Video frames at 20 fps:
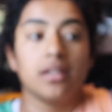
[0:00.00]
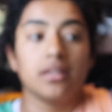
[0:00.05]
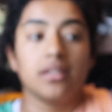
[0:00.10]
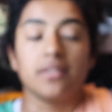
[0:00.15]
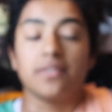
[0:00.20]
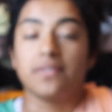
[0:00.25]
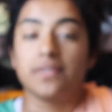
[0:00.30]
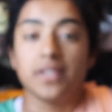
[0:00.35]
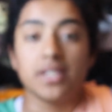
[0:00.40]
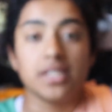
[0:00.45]
the
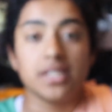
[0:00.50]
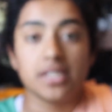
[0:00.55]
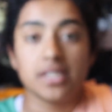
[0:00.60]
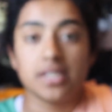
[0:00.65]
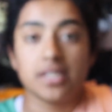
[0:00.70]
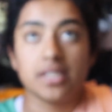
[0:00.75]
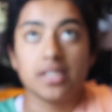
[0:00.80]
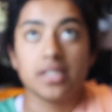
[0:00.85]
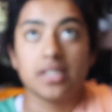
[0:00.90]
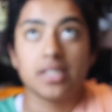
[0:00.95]

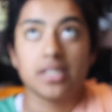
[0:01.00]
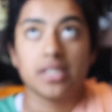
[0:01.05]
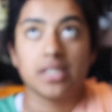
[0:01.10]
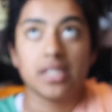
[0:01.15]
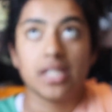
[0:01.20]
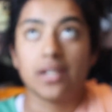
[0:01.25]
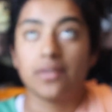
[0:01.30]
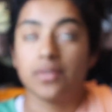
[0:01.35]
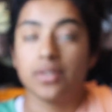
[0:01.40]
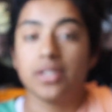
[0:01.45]
fit.
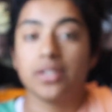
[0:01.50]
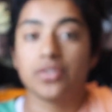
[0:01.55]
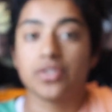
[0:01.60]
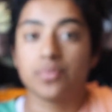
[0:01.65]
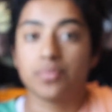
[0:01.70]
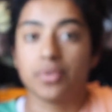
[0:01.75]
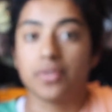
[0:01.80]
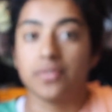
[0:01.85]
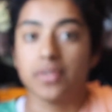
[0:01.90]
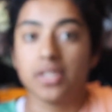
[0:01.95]
Everything is
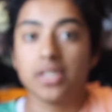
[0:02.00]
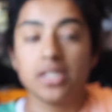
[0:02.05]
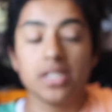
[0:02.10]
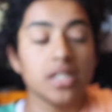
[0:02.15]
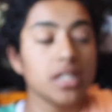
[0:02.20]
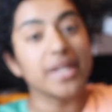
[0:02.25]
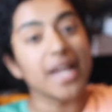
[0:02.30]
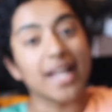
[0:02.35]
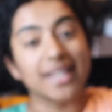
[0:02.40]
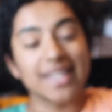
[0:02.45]
just perfect.
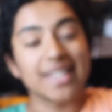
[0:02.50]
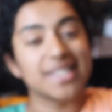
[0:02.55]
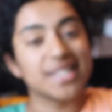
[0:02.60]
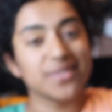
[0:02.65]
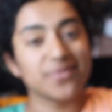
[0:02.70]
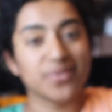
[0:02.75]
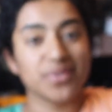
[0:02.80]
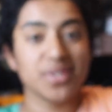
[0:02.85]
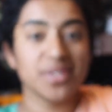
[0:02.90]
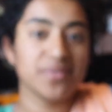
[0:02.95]
But yeah, that's
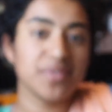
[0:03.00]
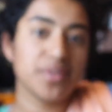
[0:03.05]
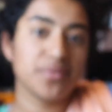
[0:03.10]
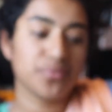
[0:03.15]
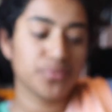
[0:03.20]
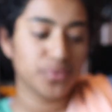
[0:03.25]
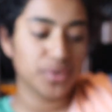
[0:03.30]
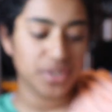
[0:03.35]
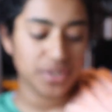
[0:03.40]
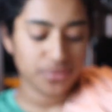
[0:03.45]
it for the
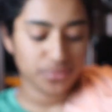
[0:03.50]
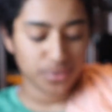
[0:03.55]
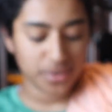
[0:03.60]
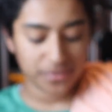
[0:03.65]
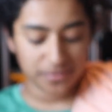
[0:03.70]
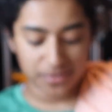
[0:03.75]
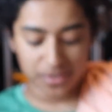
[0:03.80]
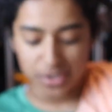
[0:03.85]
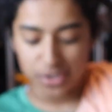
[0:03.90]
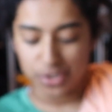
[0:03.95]

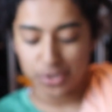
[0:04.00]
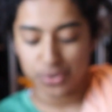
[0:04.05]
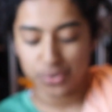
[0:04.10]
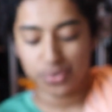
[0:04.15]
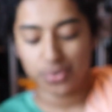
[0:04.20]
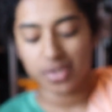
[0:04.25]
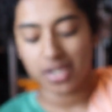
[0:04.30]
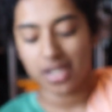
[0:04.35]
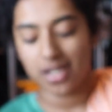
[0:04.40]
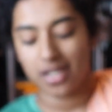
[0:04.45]

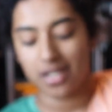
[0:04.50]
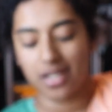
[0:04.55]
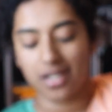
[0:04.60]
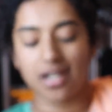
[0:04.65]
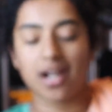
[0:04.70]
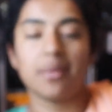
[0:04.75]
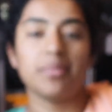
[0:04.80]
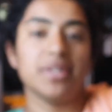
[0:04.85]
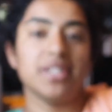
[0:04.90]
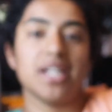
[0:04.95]
review.
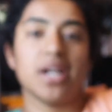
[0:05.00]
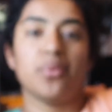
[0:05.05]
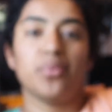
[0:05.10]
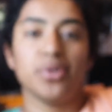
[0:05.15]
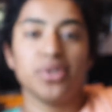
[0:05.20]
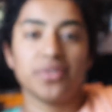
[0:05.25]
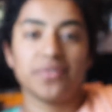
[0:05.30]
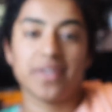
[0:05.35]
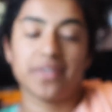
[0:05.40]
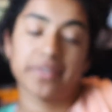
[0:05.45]
Comment down
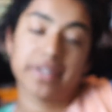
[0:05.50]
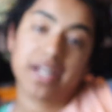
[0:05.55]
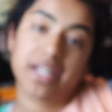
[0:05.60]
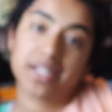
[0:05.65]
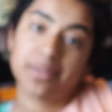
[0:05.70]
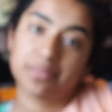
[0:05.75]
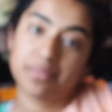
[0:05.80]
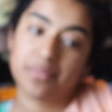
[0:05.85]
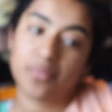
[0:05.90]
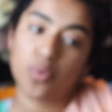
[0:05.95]
what your favorite
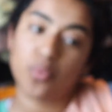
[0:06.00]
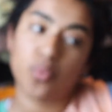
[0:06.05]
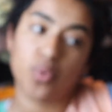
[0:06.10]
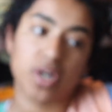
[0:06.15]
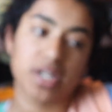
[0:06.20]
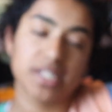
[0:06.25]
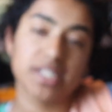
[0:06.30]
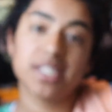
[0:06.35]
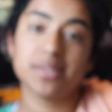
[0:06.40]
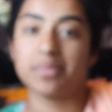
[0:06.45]
item
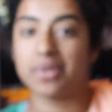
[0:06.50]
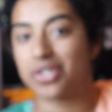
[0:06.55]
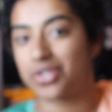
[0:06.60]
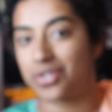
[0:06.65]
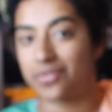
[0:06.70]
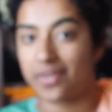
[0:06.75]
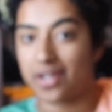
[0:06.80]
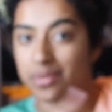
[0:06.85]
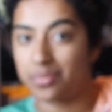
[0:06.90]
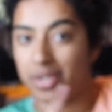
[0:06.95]
was. Make sure
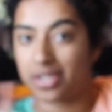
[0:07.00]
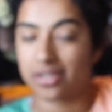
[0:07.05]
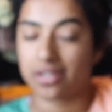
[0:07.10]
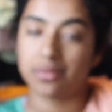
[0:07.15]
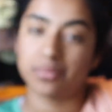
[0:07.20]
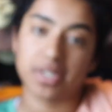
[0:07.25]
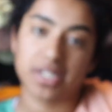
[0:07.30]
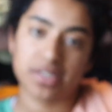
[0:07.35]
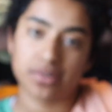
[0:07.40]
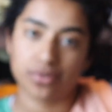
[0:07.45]
you follow me on
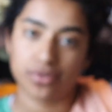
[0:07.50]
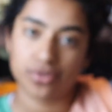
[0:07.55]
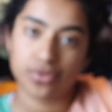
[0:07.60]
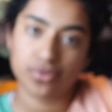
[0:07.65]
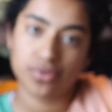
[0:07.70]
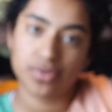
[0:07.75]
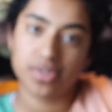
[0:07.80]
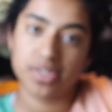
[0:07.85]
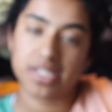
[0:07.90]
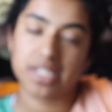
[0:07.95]
all my
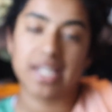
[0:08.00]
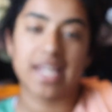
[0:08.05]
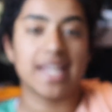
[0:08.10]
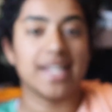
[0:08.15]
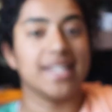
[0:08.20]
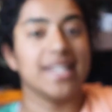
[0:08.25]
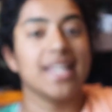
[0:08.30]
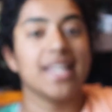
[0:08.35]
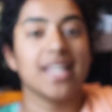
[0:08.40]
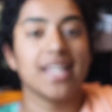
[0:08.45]
socials.
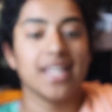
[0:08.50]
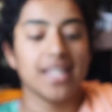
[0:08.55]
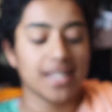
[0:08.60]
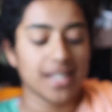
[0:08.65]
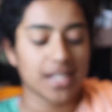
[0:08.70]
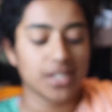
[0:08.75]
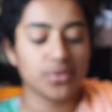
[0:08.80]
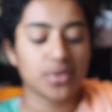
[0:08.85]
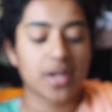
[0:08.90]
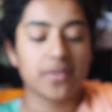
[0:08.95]
Again,
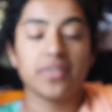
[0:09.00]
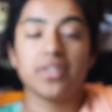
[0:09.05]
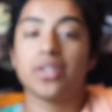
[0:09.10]
I do have